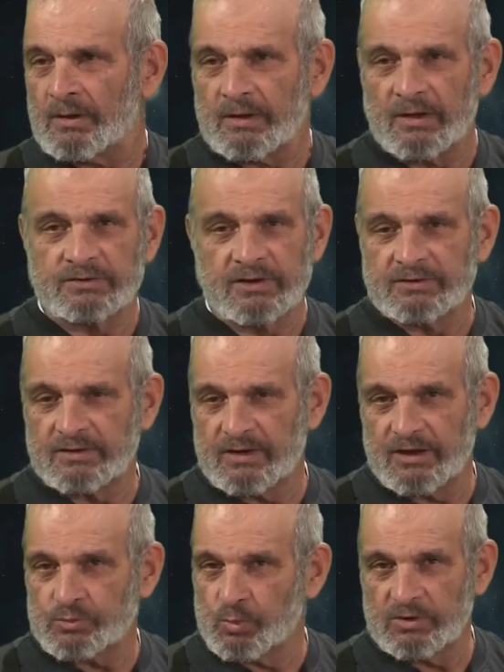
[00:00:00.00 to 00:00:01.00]
It's like the
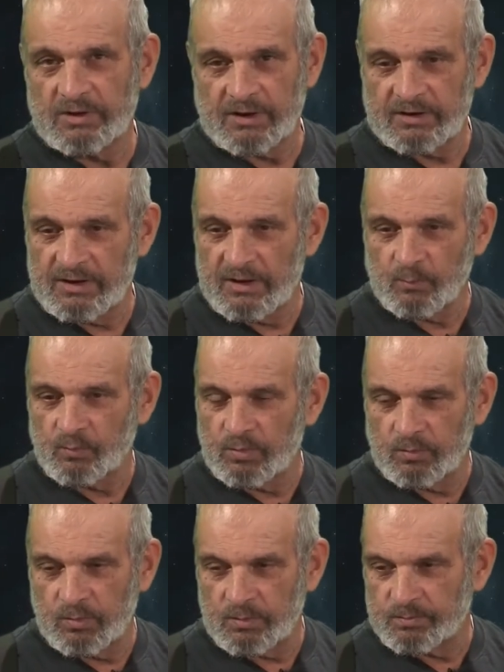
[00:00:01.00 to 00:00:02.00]
case we got again,
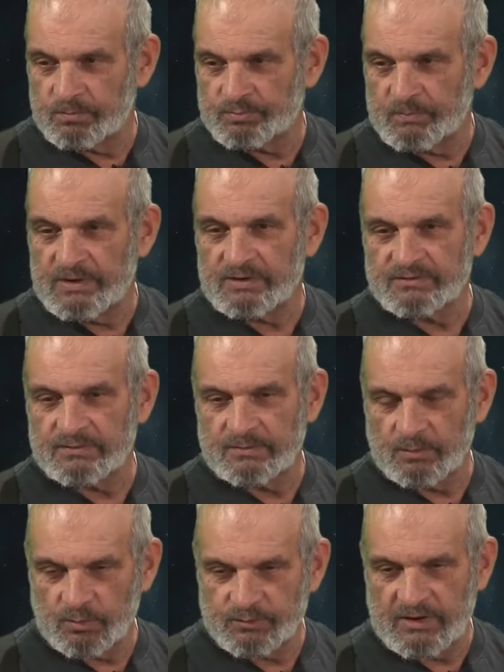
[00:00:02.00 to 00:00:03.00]
with me and
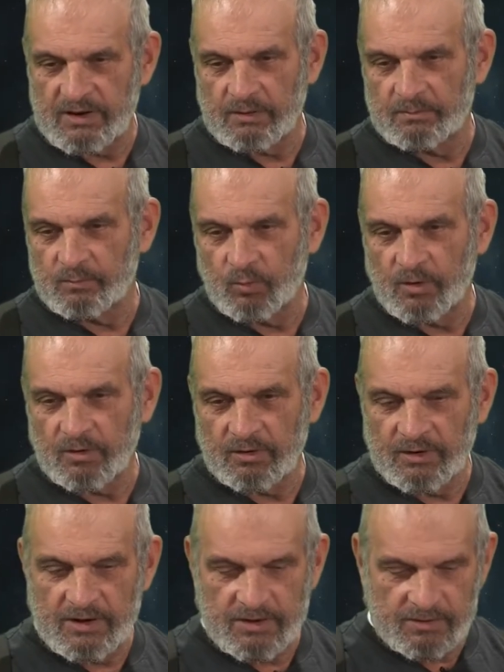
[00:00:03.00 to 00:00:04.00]
well, Sam, where the
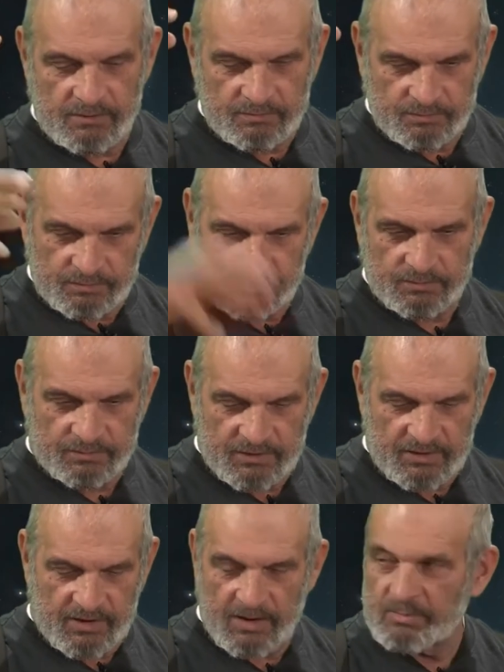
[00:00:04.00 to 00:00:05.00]
lady
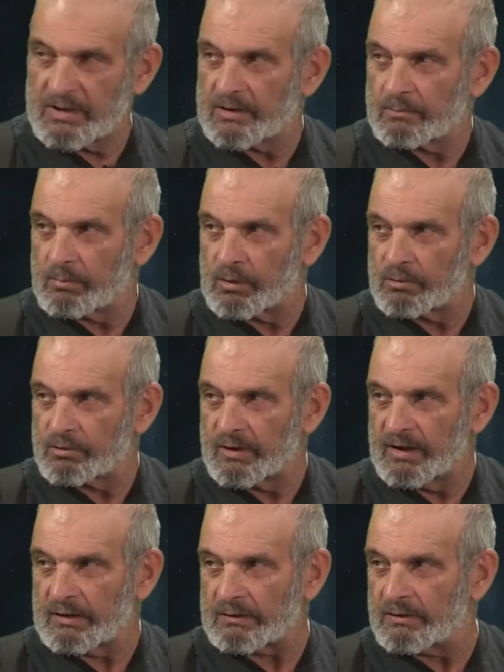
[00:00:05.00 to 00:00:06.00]
thing came down and burned her
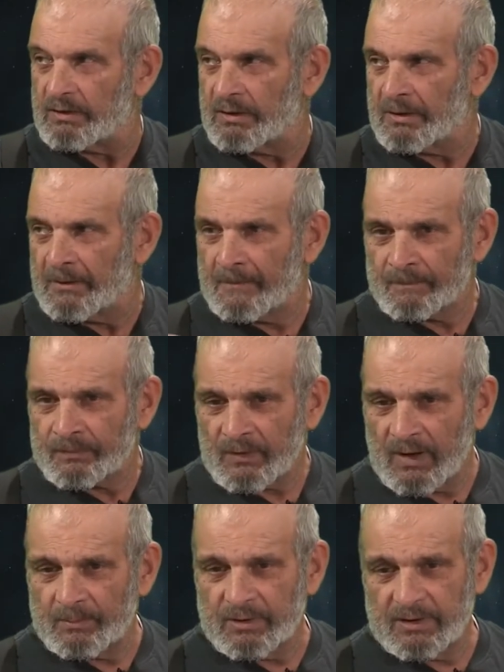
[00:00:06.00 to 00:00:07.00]
hand. Mm-hmm.
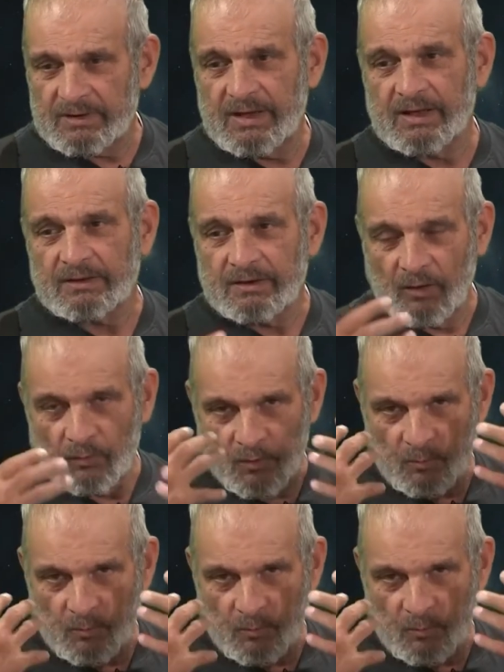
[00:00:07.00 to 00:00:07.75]
I mean, again, they're